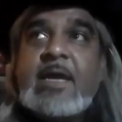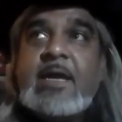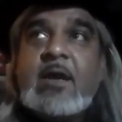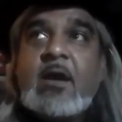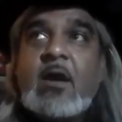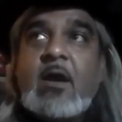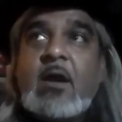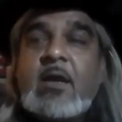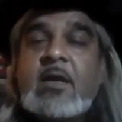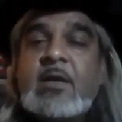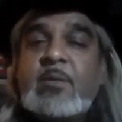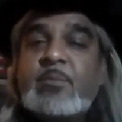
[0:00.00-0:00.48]

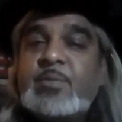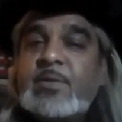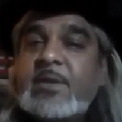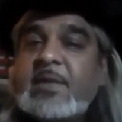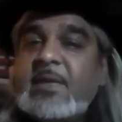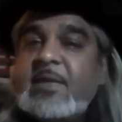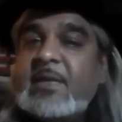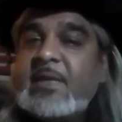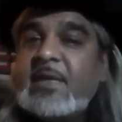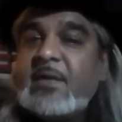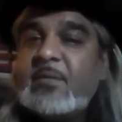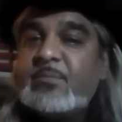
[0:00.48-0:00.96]
are
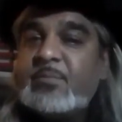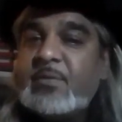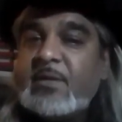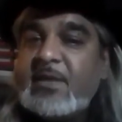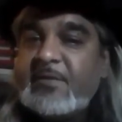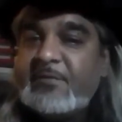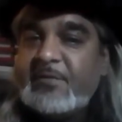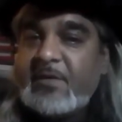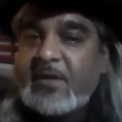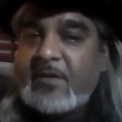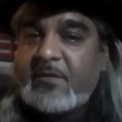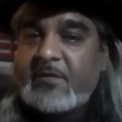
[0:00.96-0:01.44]
completely
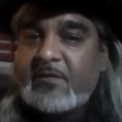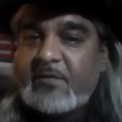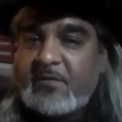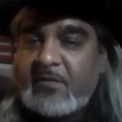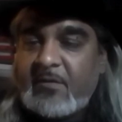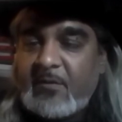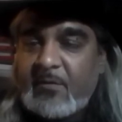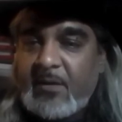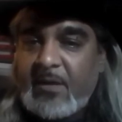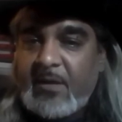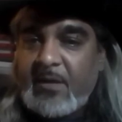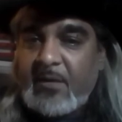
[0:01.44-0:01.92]
oblivious
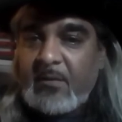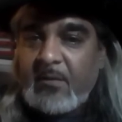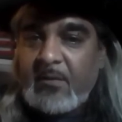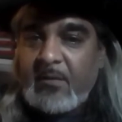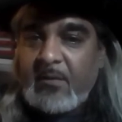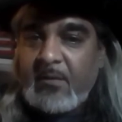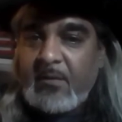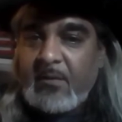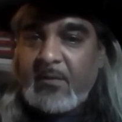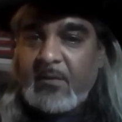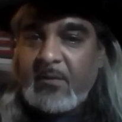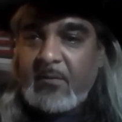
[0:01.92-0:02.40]
to it,
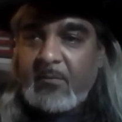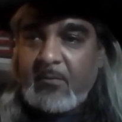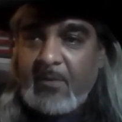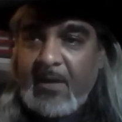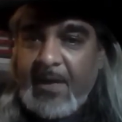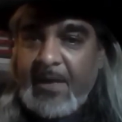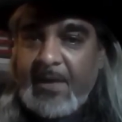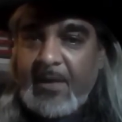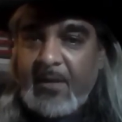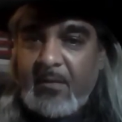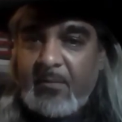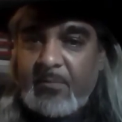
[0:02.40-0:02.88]

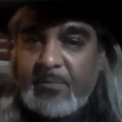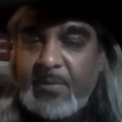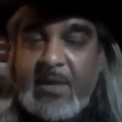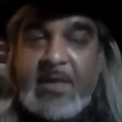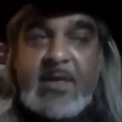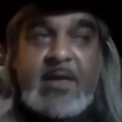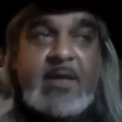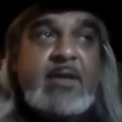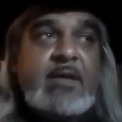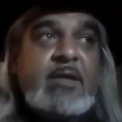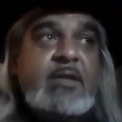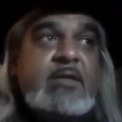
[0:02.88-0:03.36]
right?
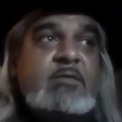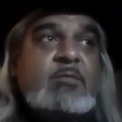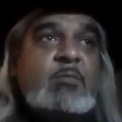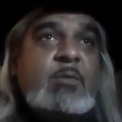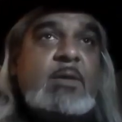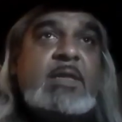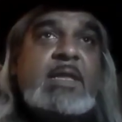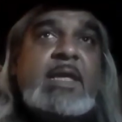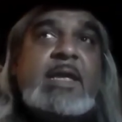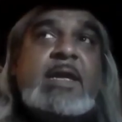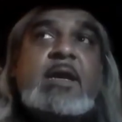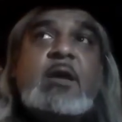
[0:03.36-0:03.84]
Because
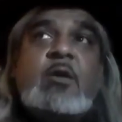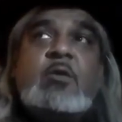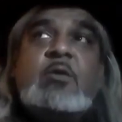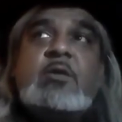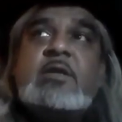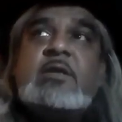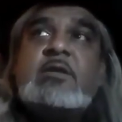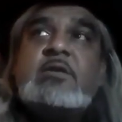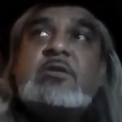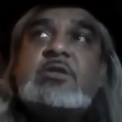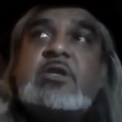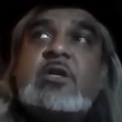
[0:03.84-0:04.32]
when they go to
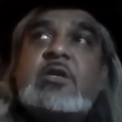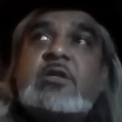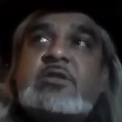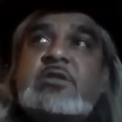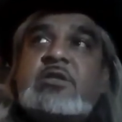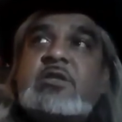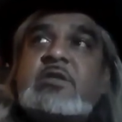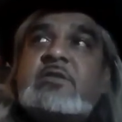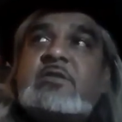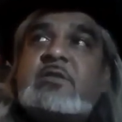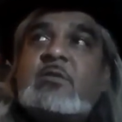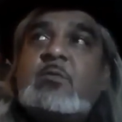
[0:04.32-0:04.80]
their
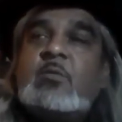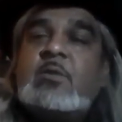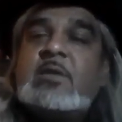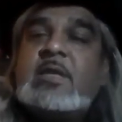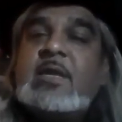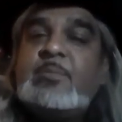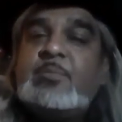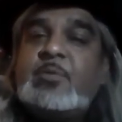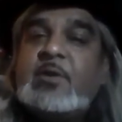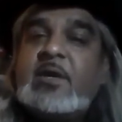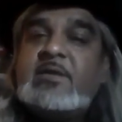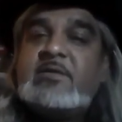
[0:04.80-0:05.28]
churches and when
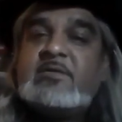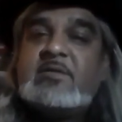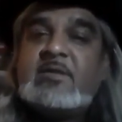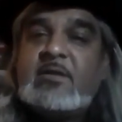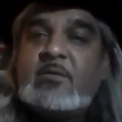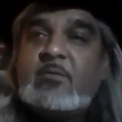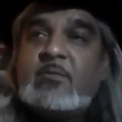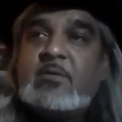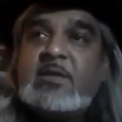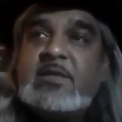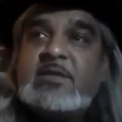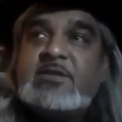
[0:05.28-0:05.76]
they pray to
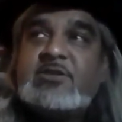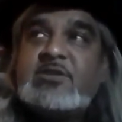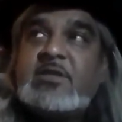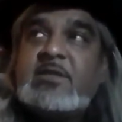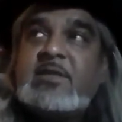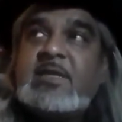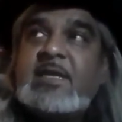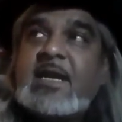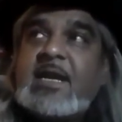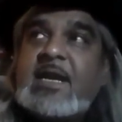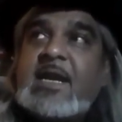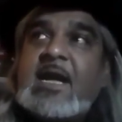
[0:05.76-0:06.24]
their religion,
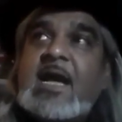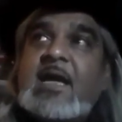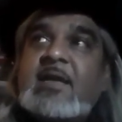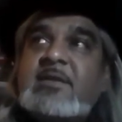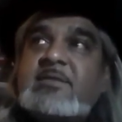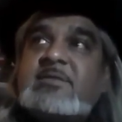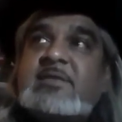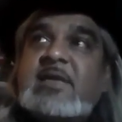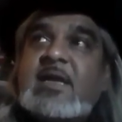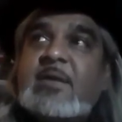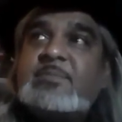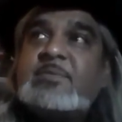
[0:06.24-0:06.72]
the
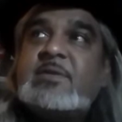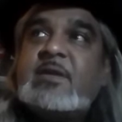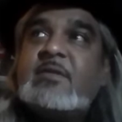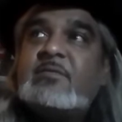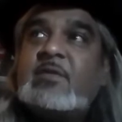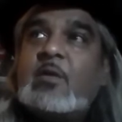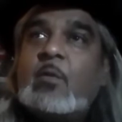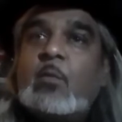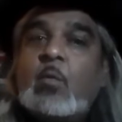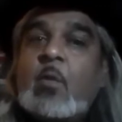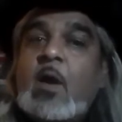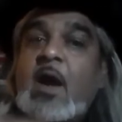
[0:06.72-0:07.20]
concept of
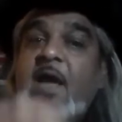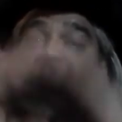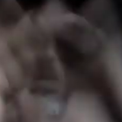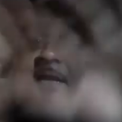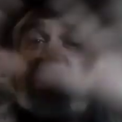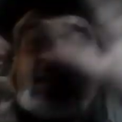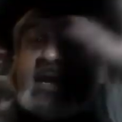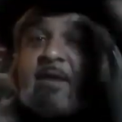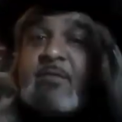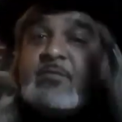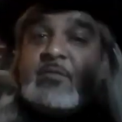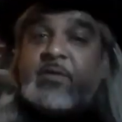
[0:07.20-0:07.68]
a white
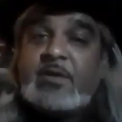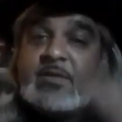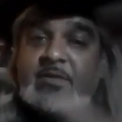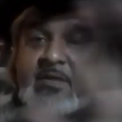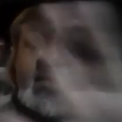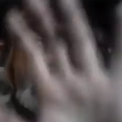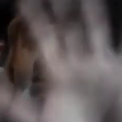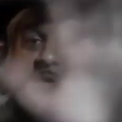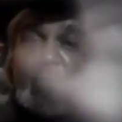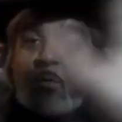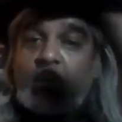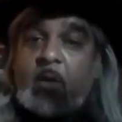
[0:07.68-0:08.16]

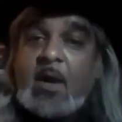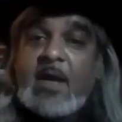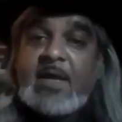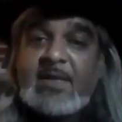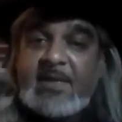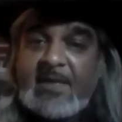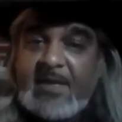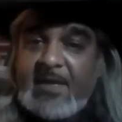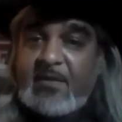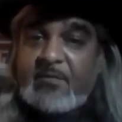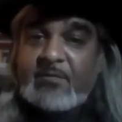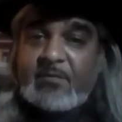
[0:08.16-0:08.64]
everything, a white
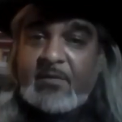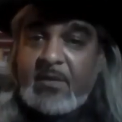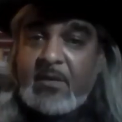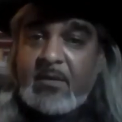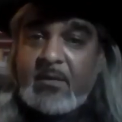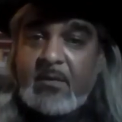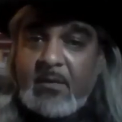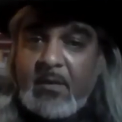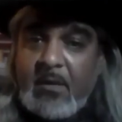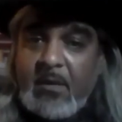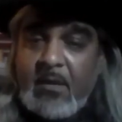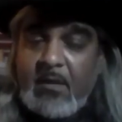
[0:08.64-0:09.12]

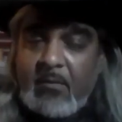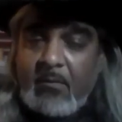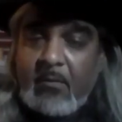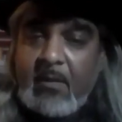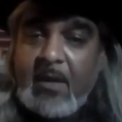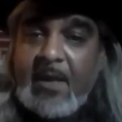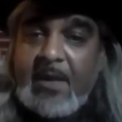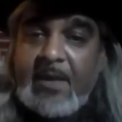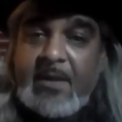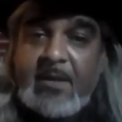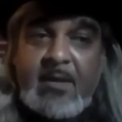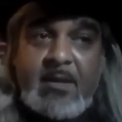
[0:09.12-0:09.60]
heaven,
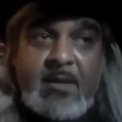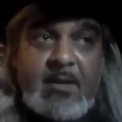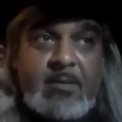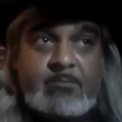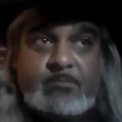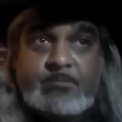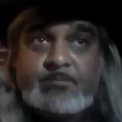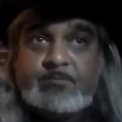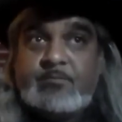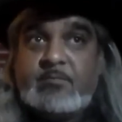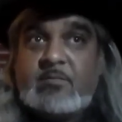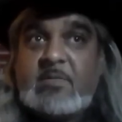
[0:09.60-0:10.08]
right?
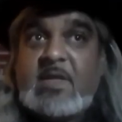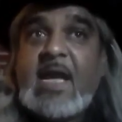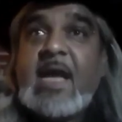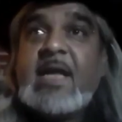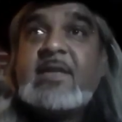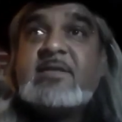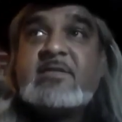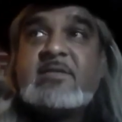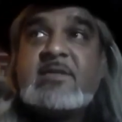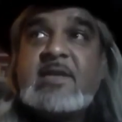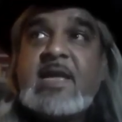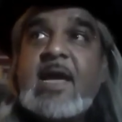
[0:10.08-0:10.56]

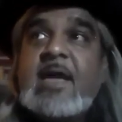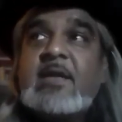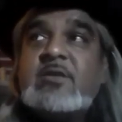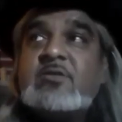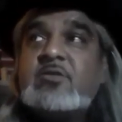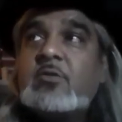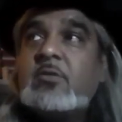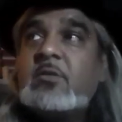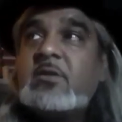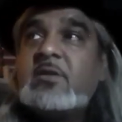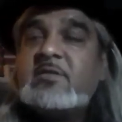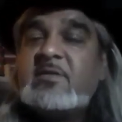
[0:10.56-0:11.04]
That's
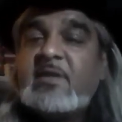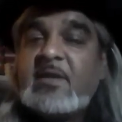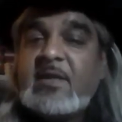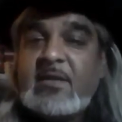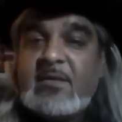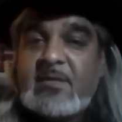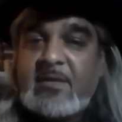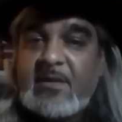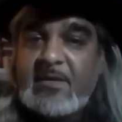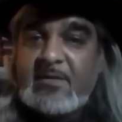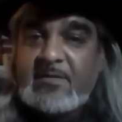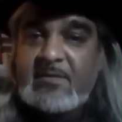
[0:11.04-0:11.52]
natural as
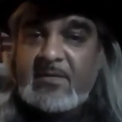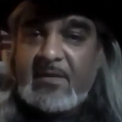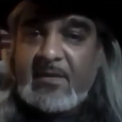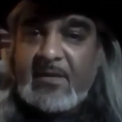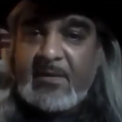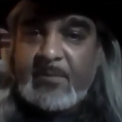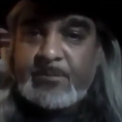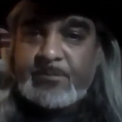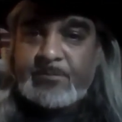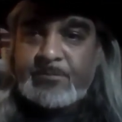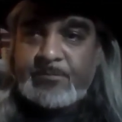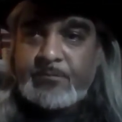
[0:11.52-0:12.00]
anything to
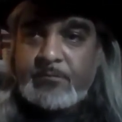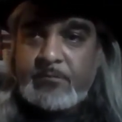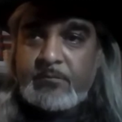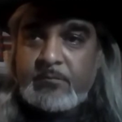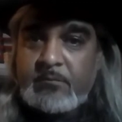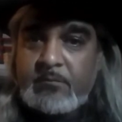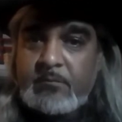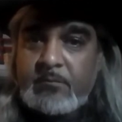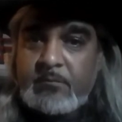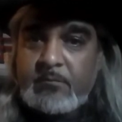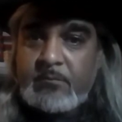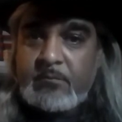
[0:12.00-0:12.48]
them,
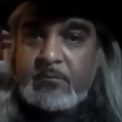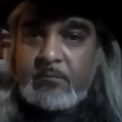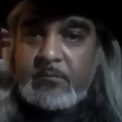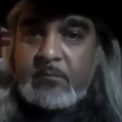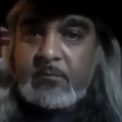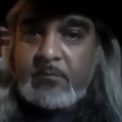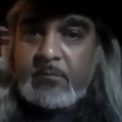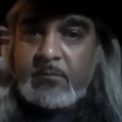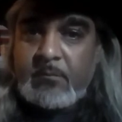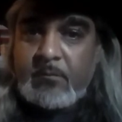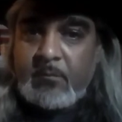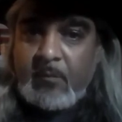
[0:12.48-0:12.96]

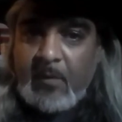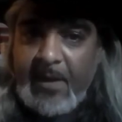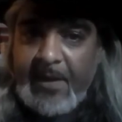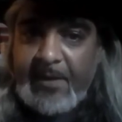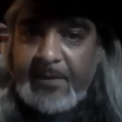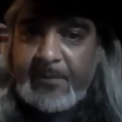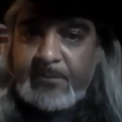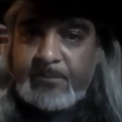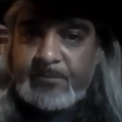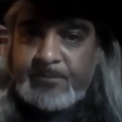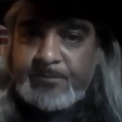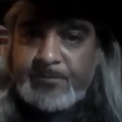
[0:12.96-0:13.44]

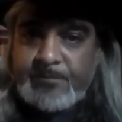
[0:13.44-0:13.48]
right?